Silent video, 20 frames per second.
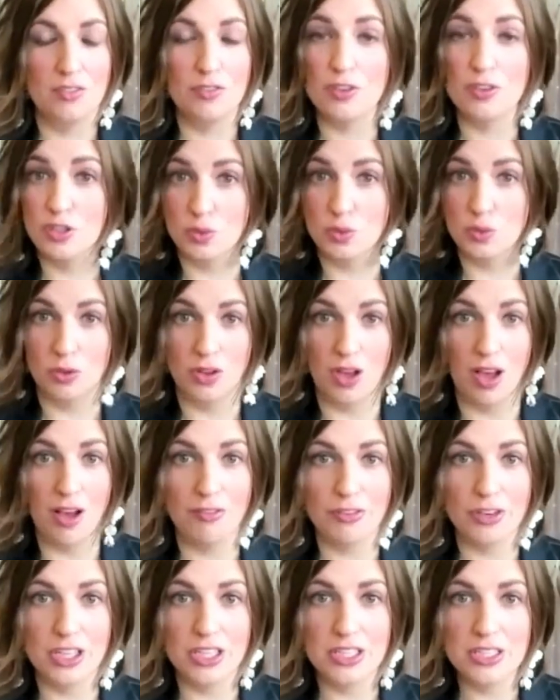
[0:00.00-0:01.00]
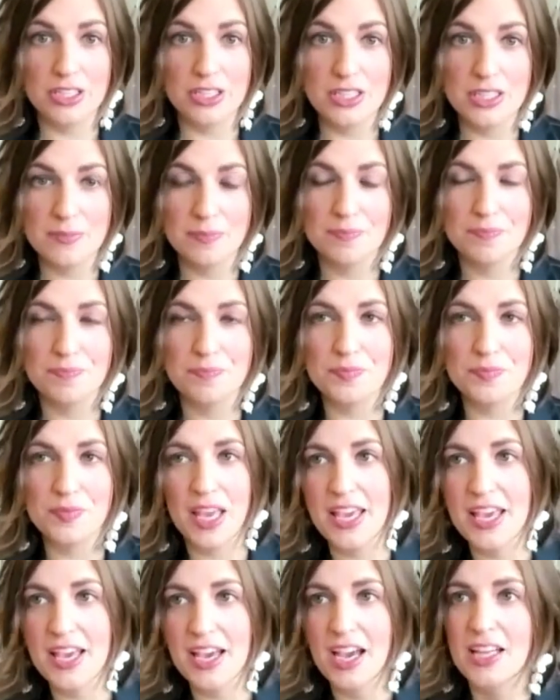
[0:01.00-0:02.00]
virtual conference.
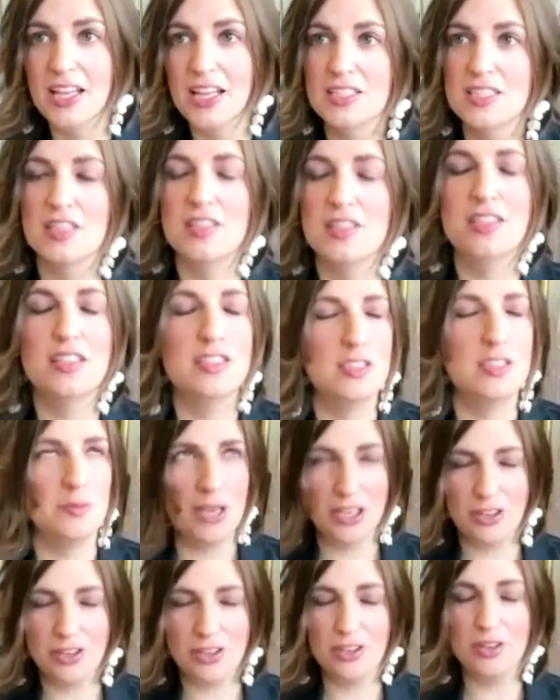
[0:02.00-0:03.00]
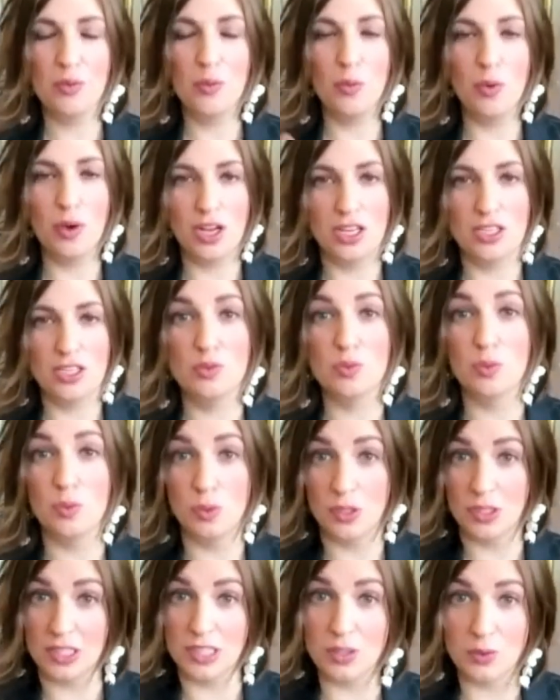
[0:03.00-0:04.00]
And the speaker was
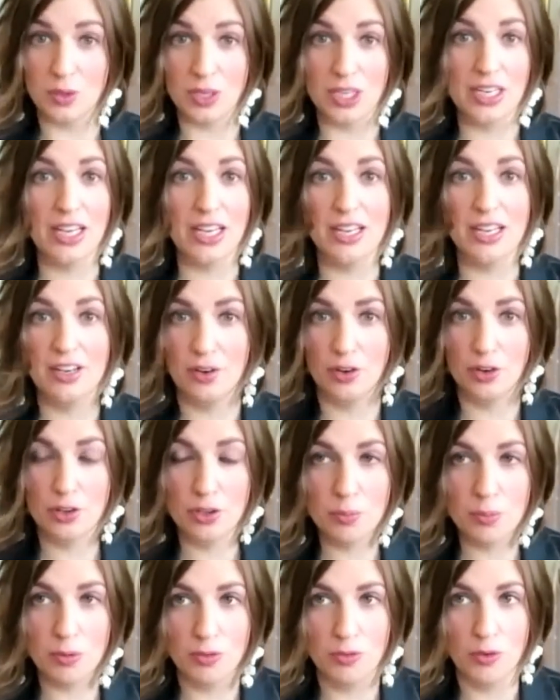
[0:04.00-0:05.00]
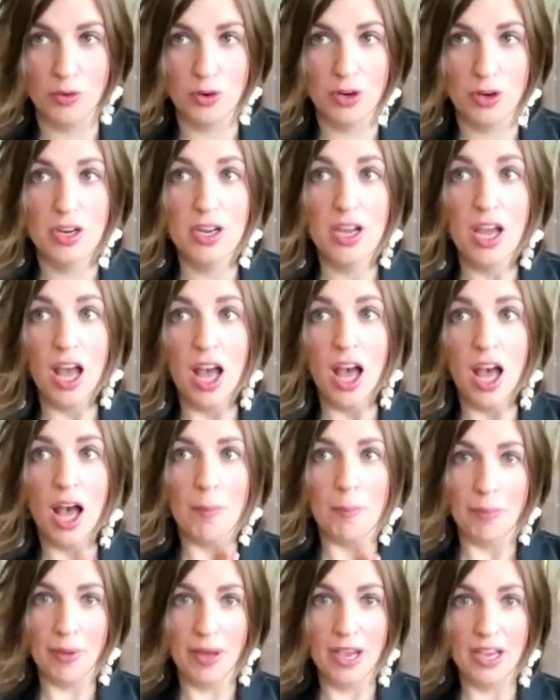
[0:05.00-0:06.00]
really great. I'd heard her before,
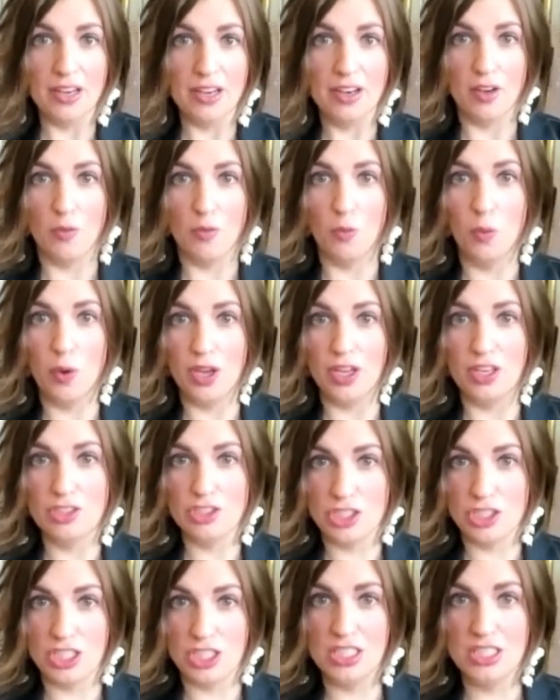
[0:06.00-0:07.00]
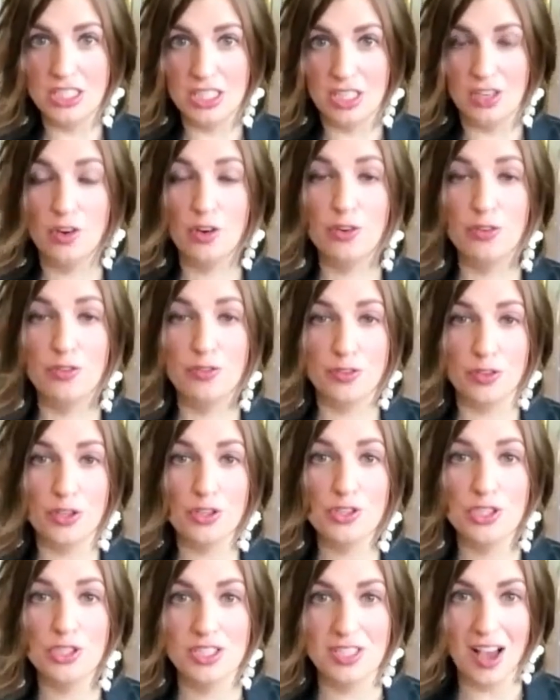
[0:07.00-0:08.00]
but when she did her
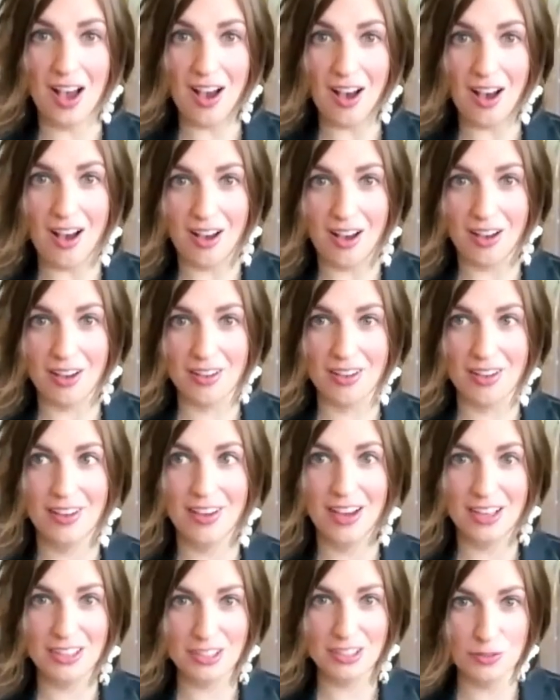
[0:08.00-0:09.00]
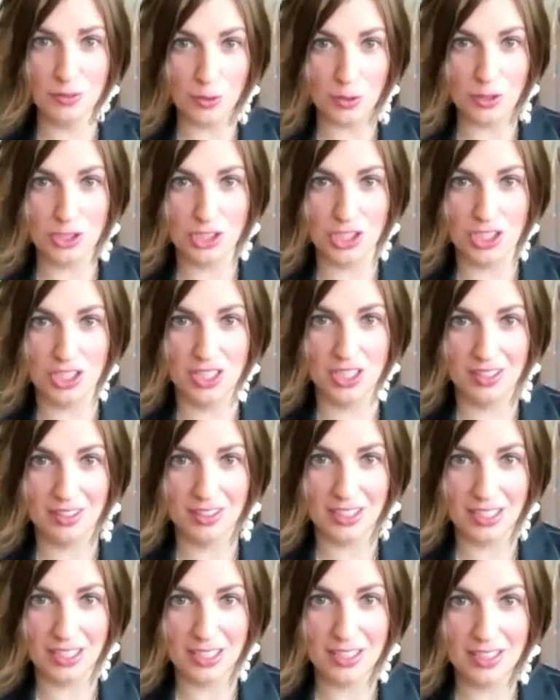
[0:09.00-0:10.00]
first talk,
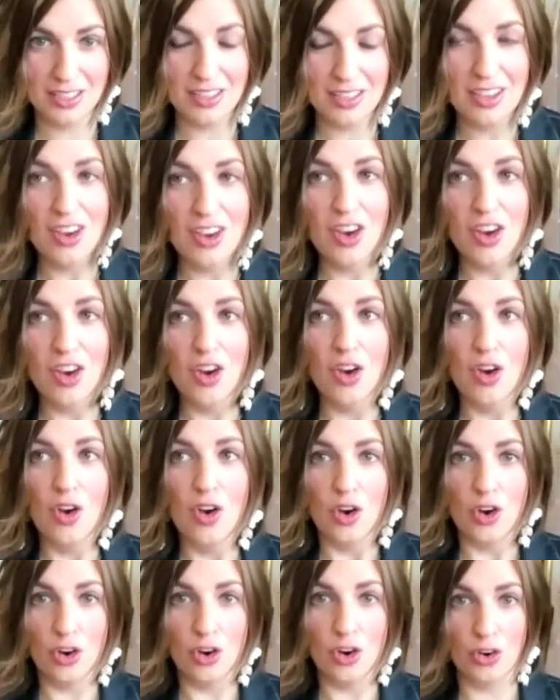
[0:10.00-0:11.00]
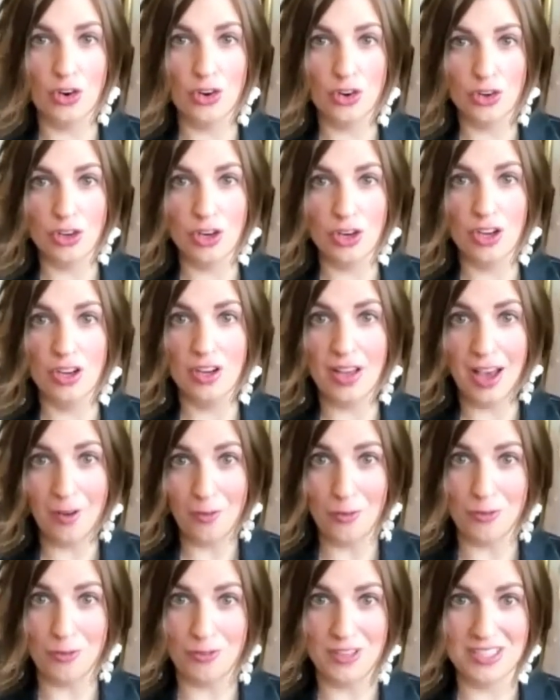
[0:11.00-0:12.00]
unfortunately, her
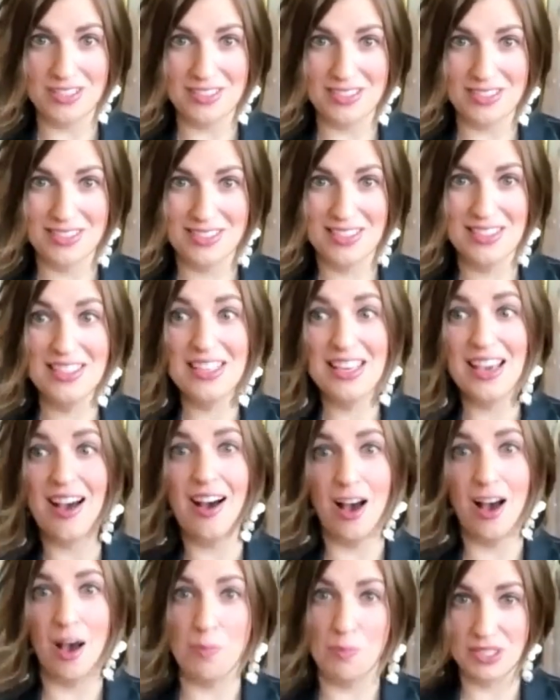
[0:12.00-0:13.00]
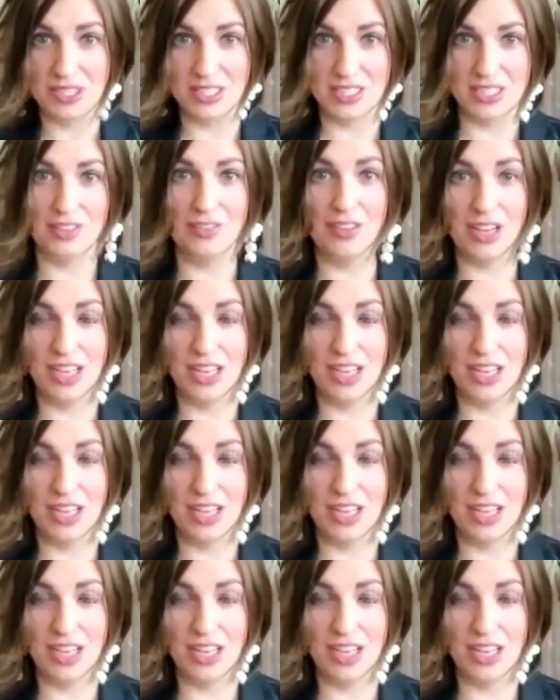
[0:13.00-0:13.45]
outfit did the opposite